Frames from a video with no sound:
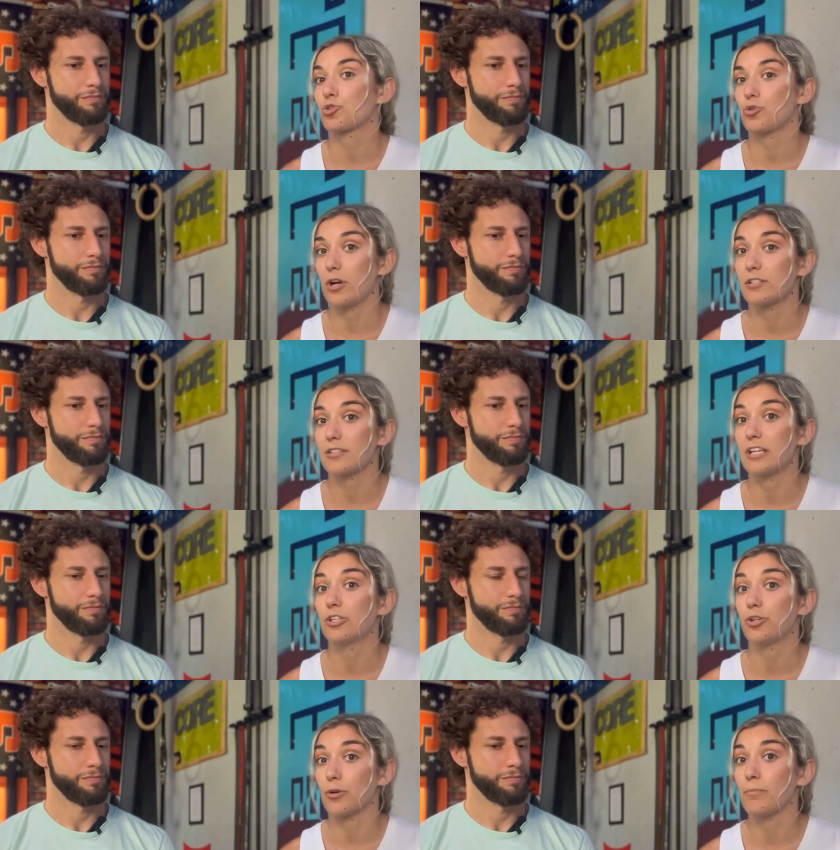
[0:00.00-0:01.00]
Speaker 1: trust
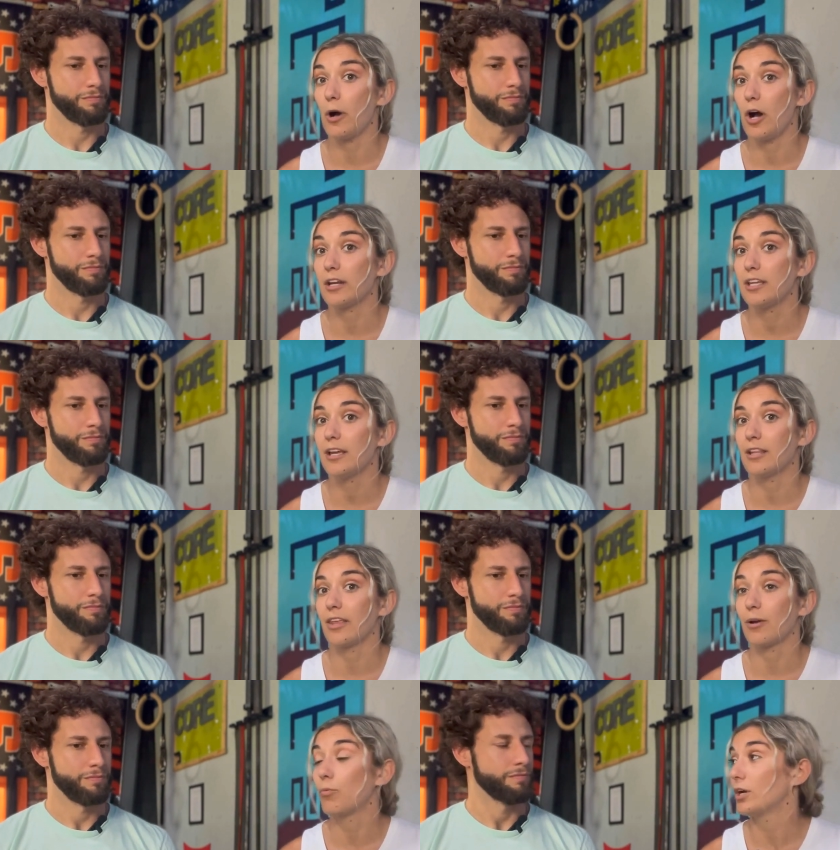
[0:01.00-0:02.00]
like your body and
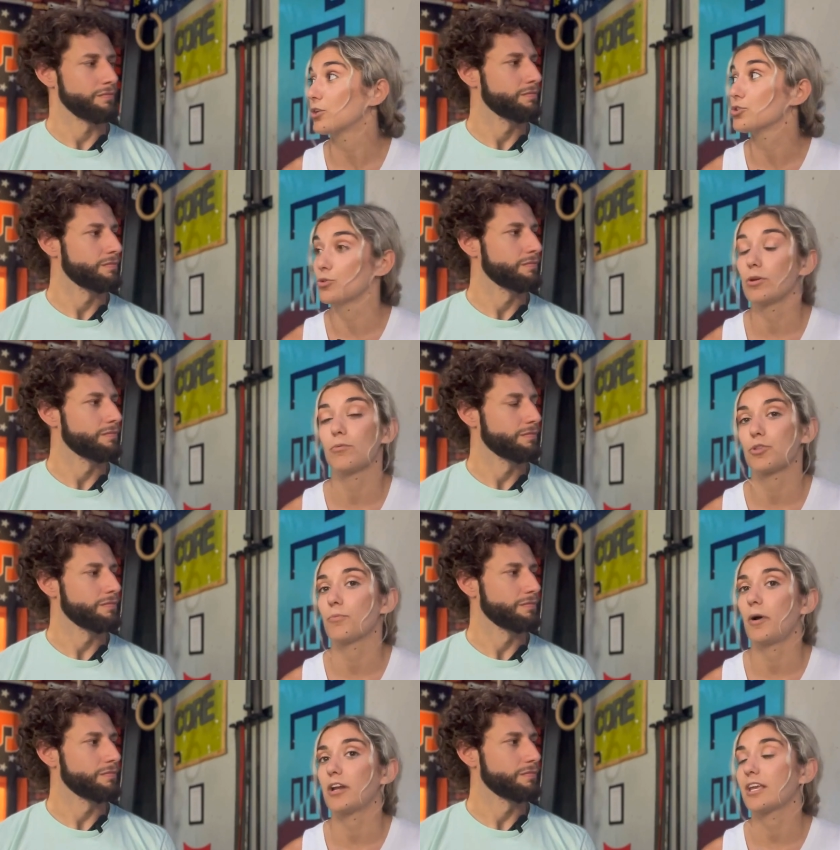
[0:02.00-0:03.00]
like what you're doing with
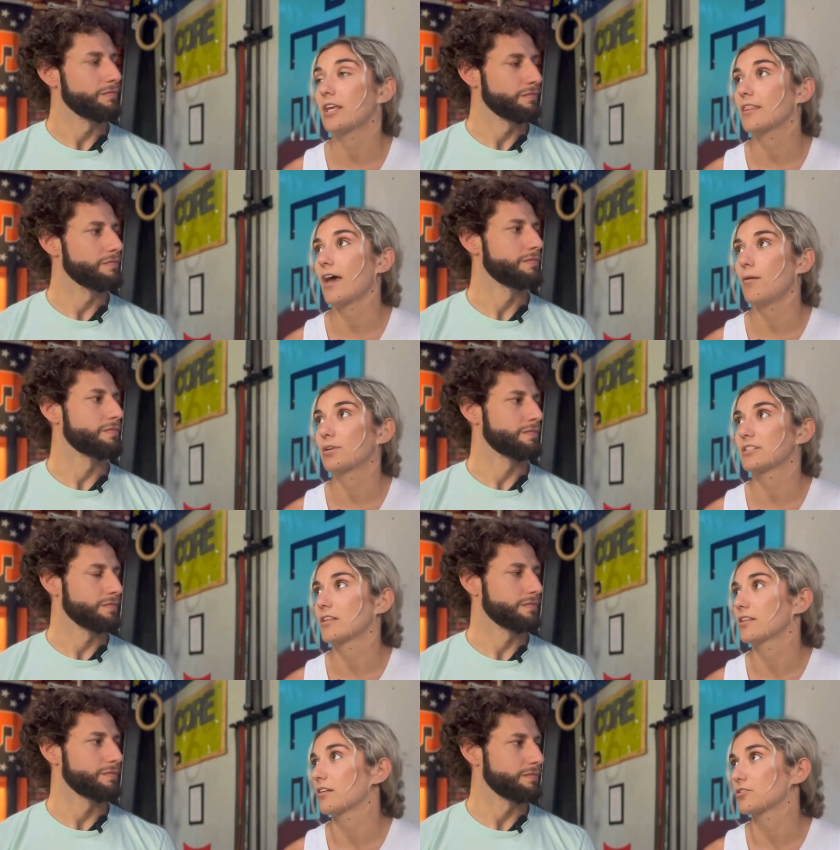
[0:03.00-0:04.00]
your body in that because
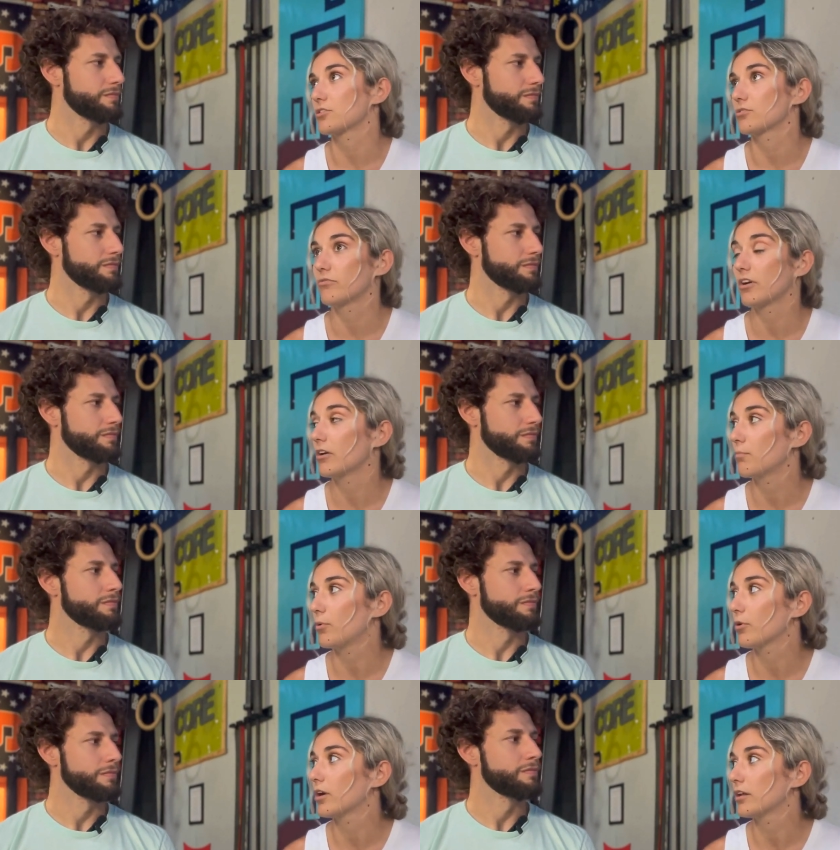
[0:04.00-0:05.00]
I think that's also very
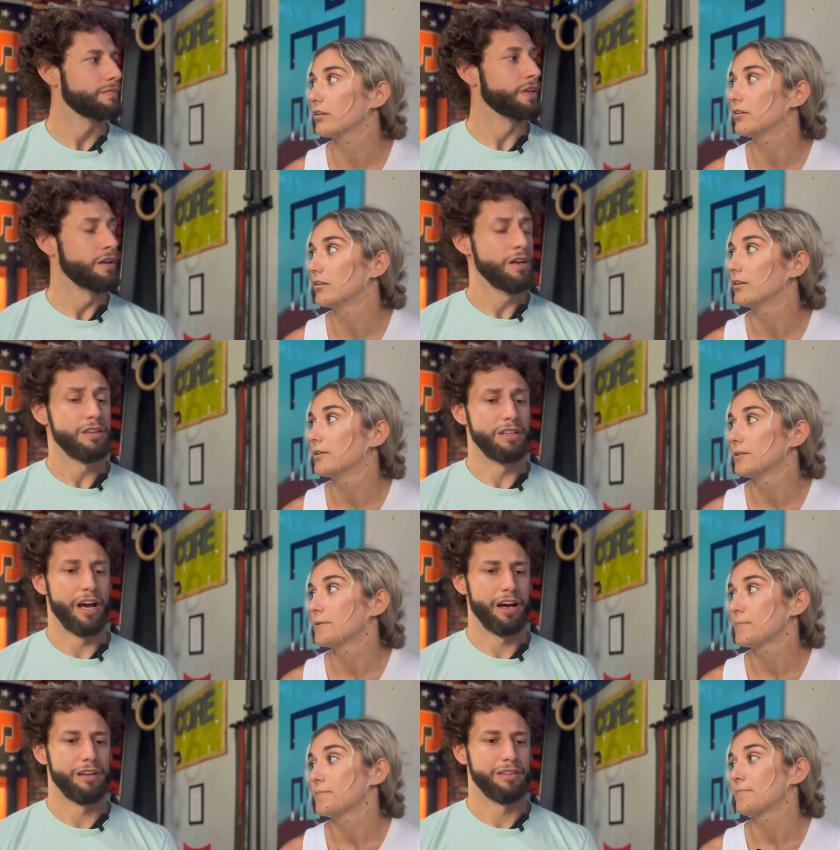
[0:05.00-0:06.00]
important.
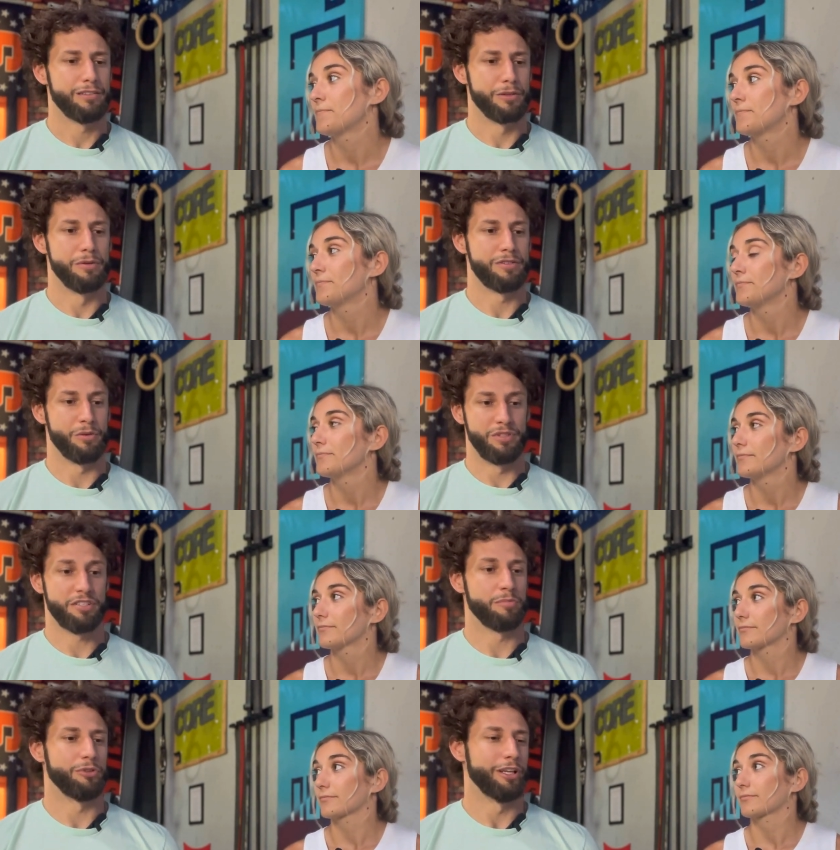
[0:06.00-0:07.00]
Speaker 2: Yeah. So so
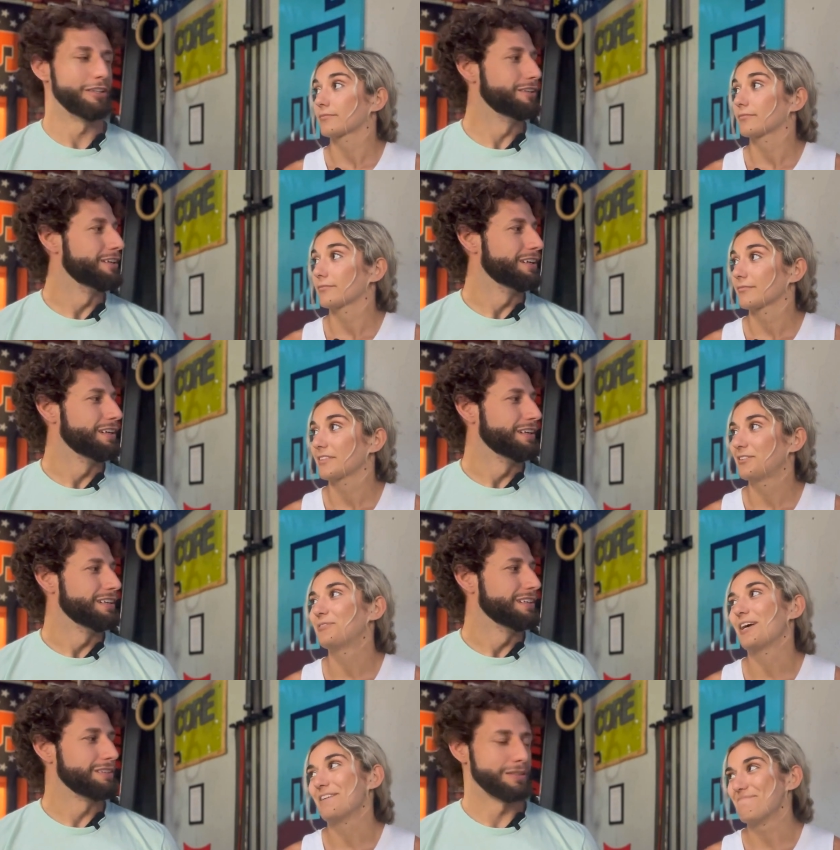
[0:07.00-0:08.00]
discipline.
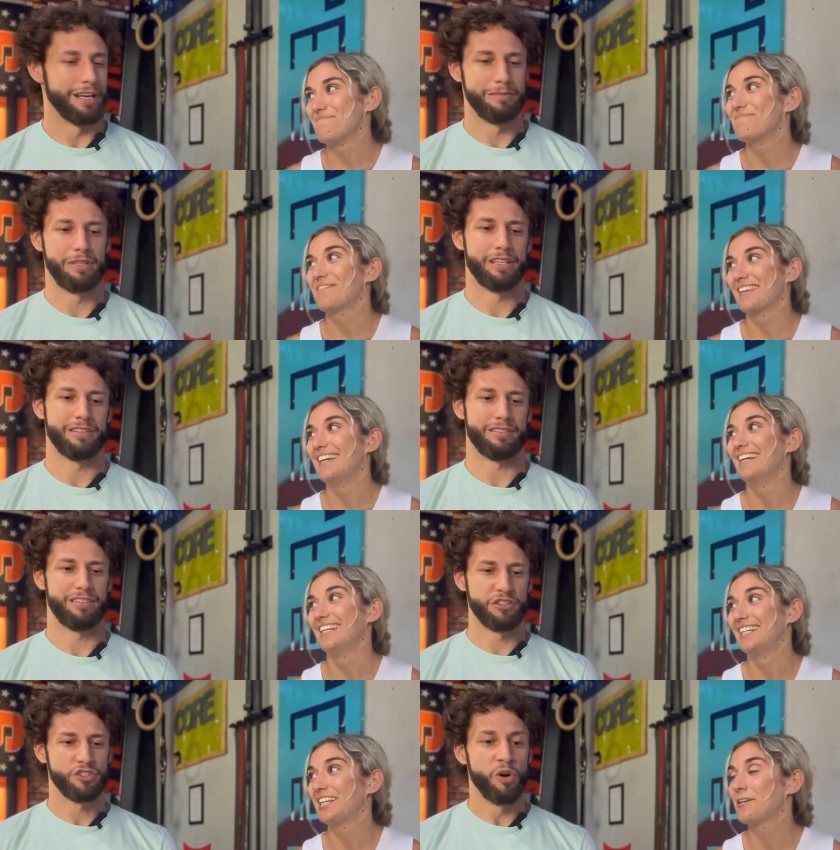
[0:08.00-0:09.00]
Speaker 1: Right. Right?
Speaker 2: Because
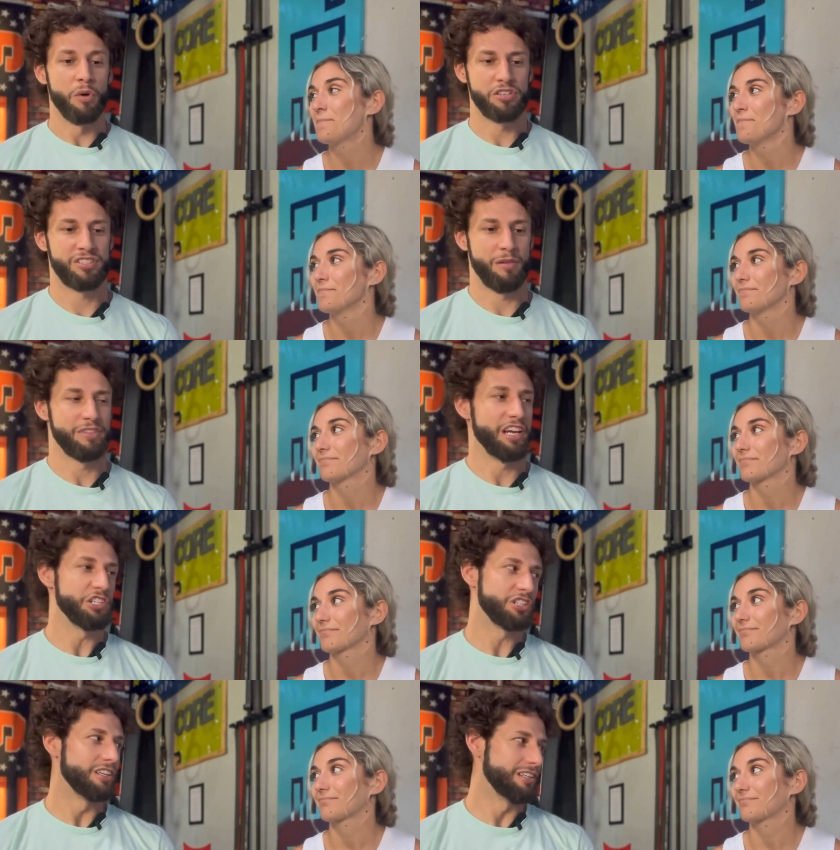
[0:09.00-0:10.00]
there's so much
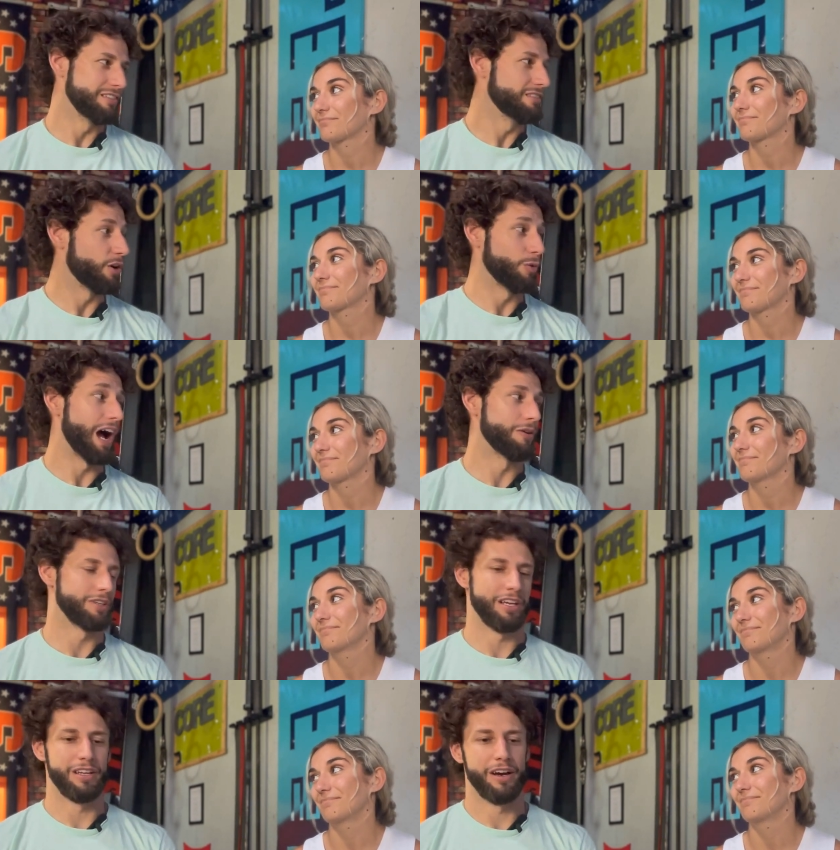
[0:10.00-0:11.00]
temptation
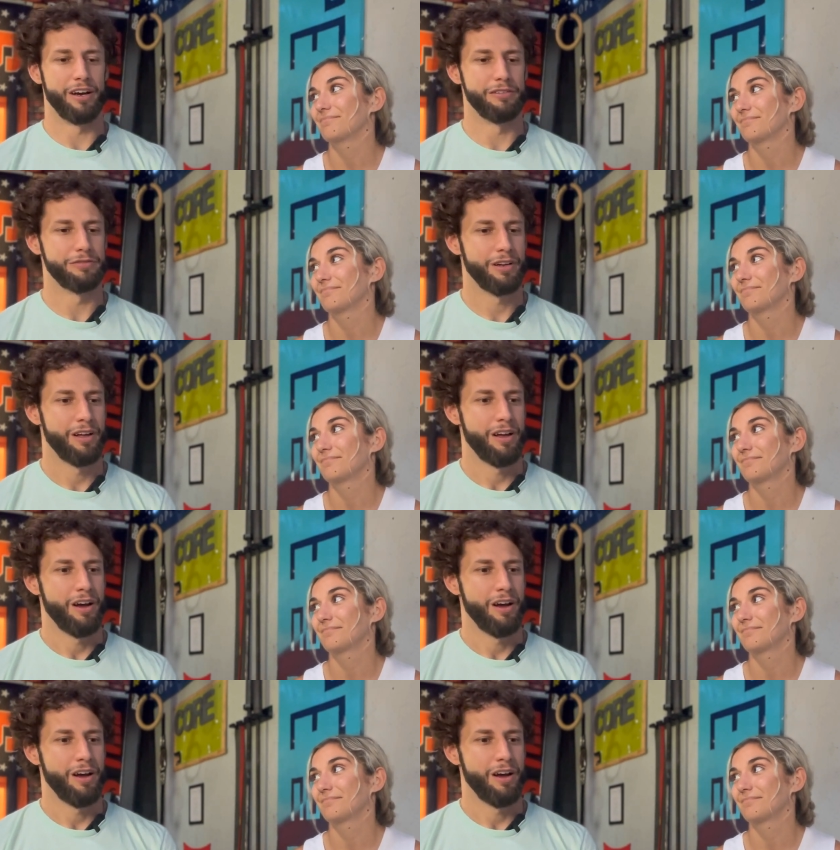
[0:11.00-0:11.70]
around it of